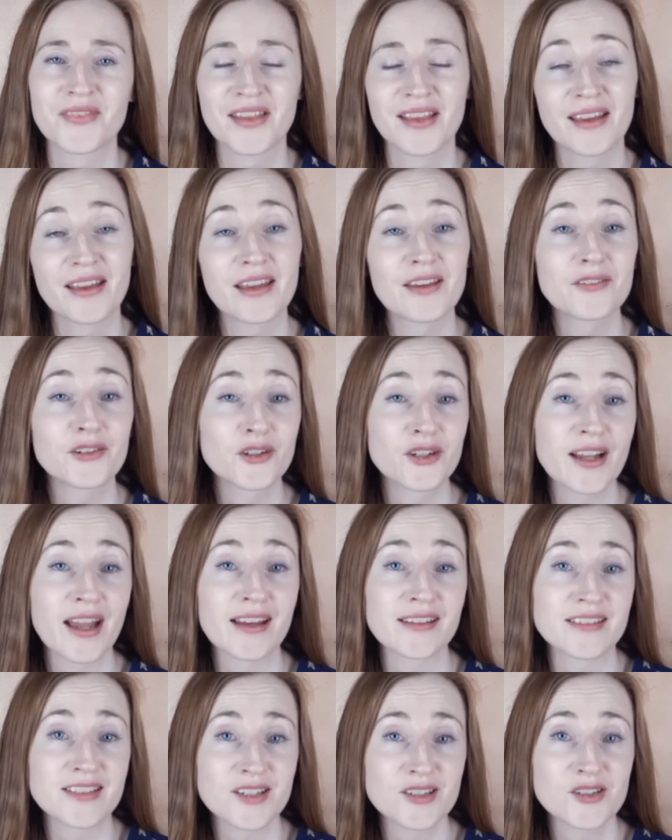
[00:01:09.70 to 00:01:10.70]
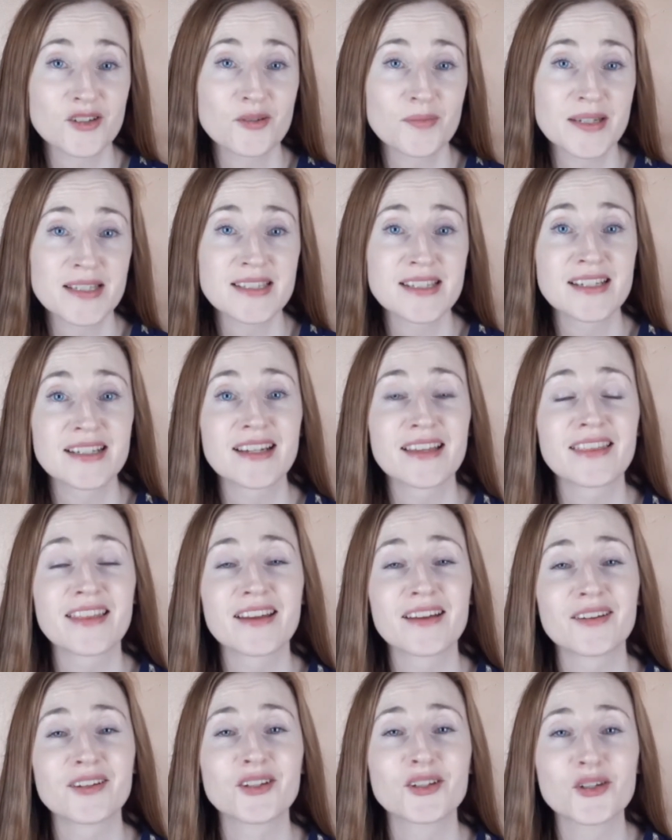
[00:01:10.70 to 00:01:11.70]
If your cat does go missing, they
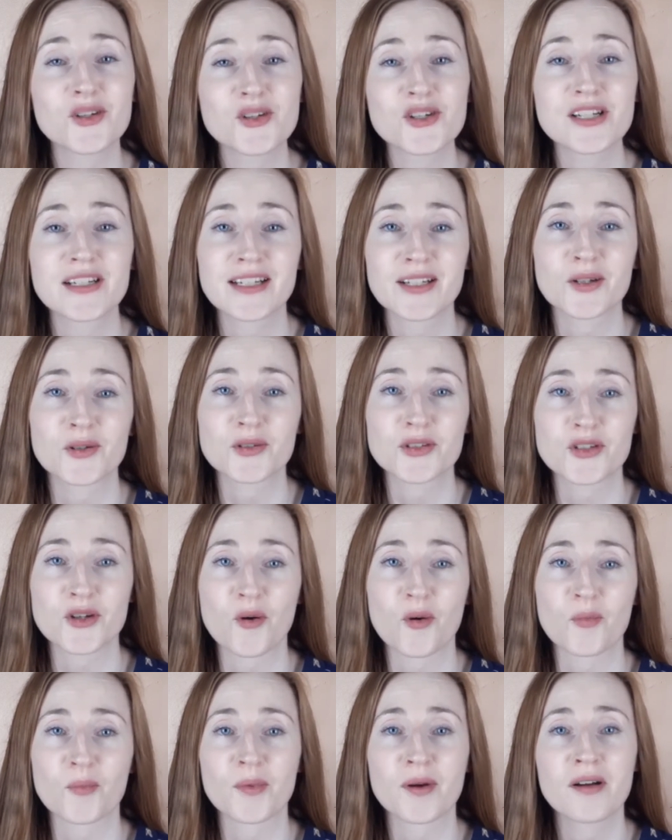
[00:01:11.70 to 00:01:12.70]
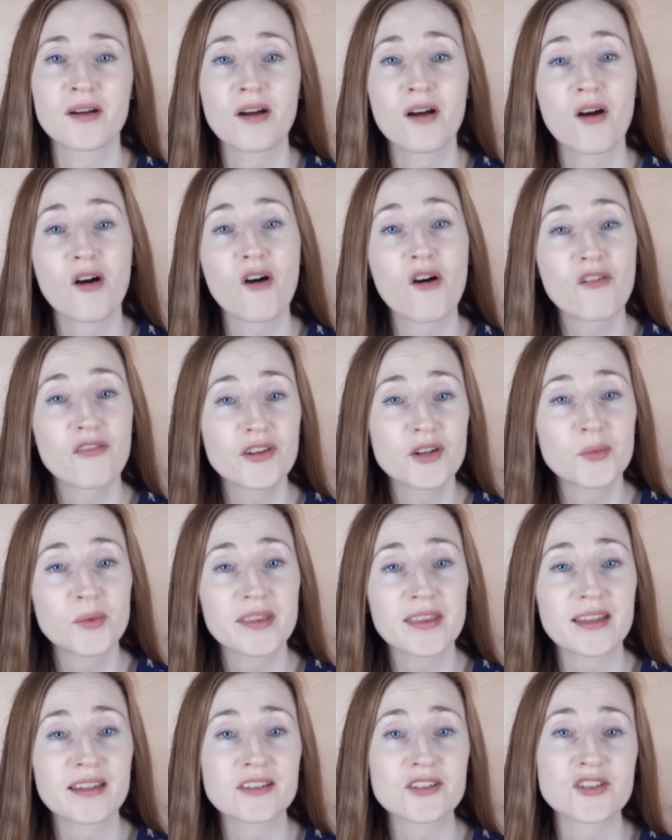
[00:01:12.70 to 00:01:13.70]
are usually close to home, often
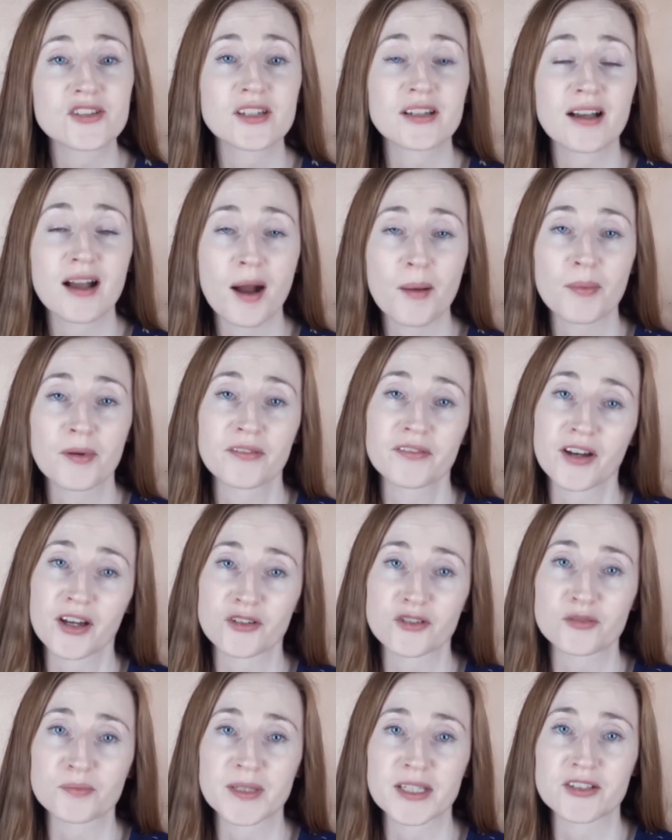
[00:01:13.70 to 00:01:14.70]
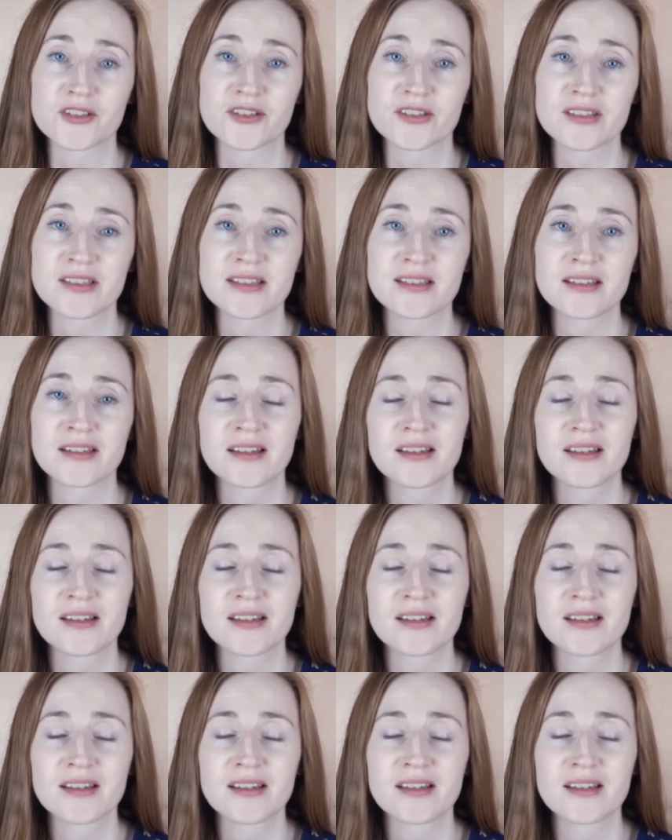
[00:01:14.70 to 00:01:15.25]
within just a couple of 100 meters.